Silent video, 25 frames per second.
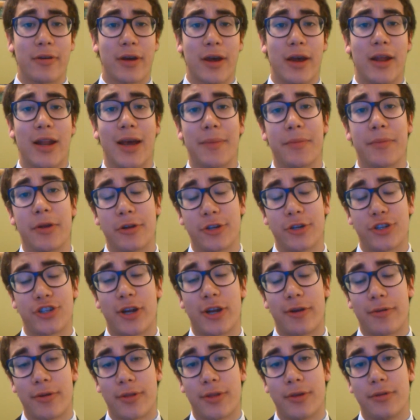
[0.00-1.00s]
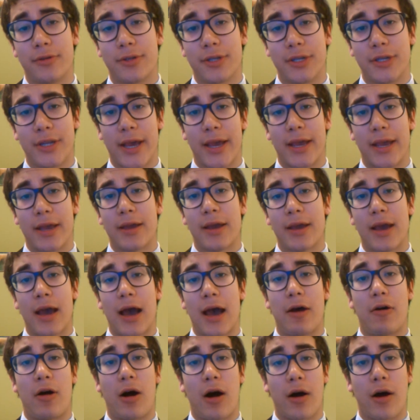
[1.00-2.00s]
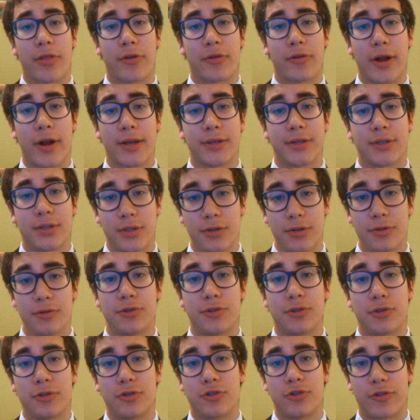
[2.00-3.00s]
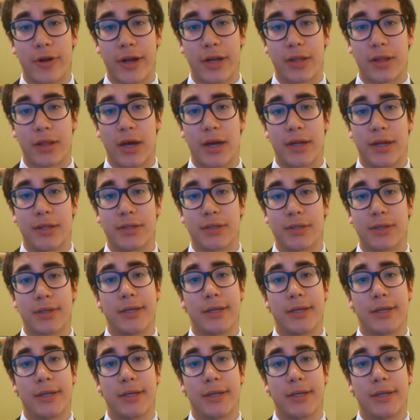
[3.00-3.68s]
and I'm here to share with you today how Authorized User Trade lines